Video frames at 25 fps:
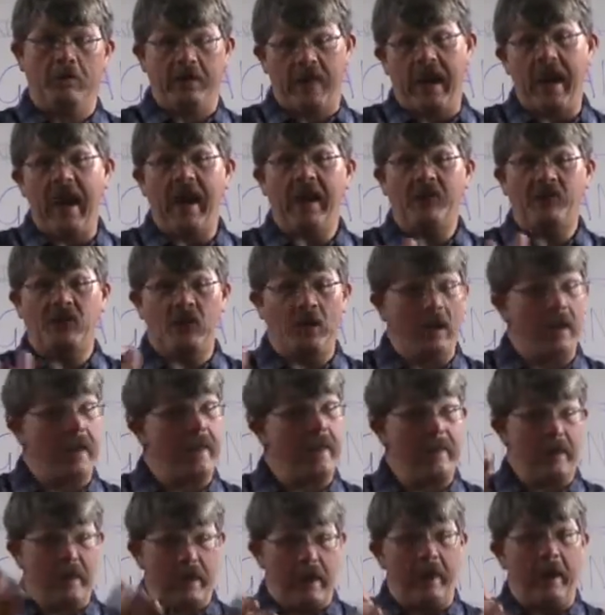They actually,
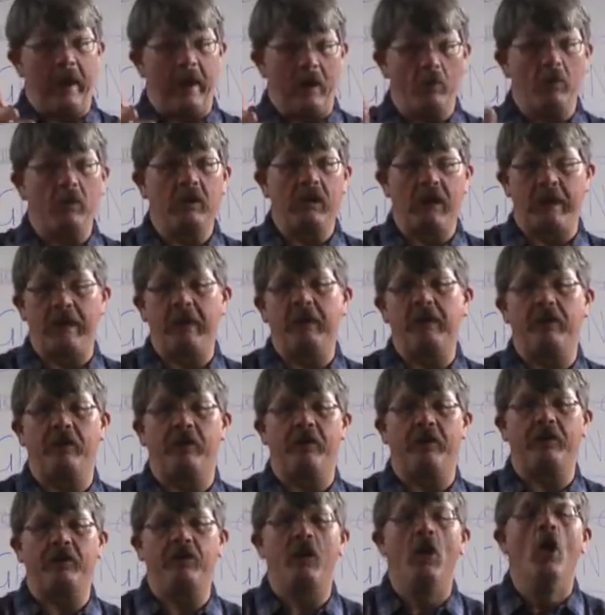and, and I will get into
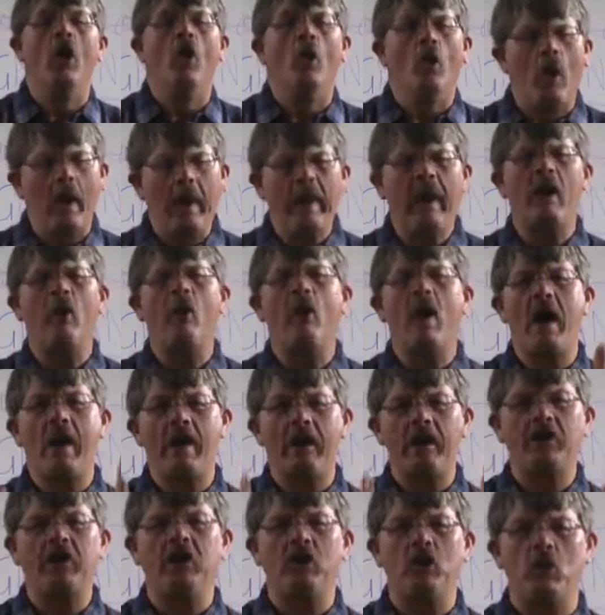this. What I
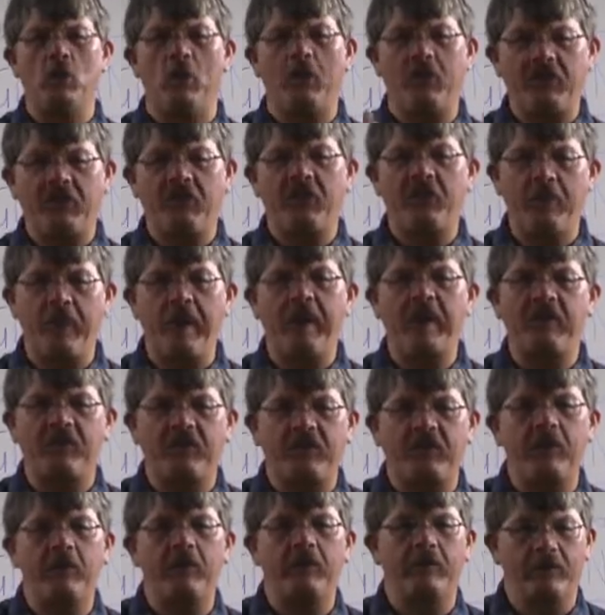want to do with this next
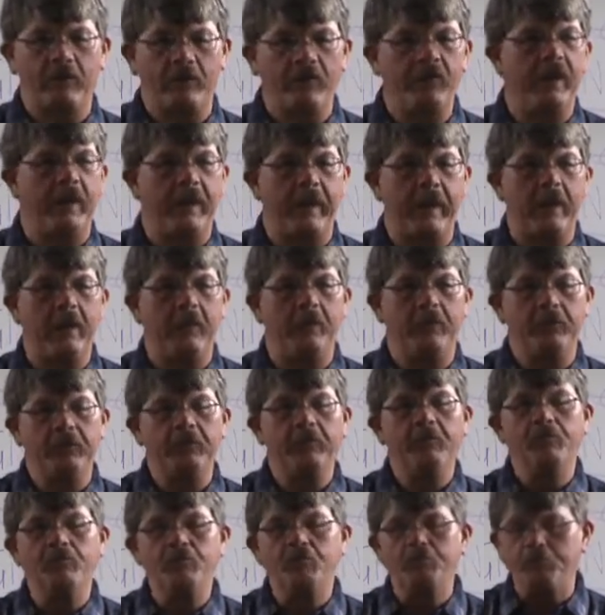series of
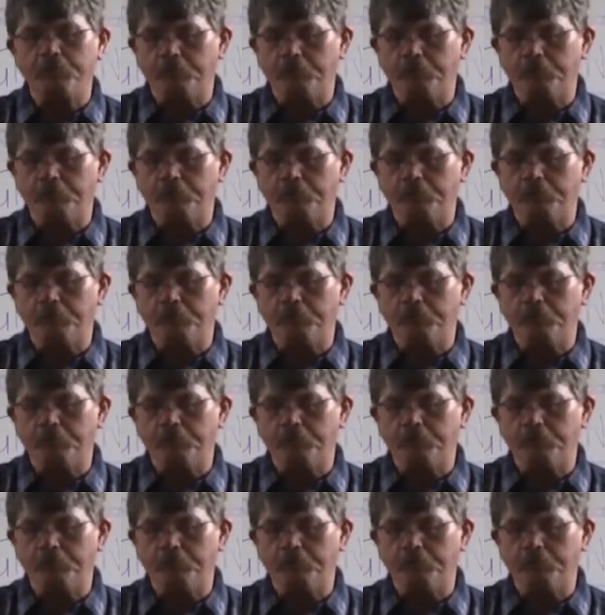videos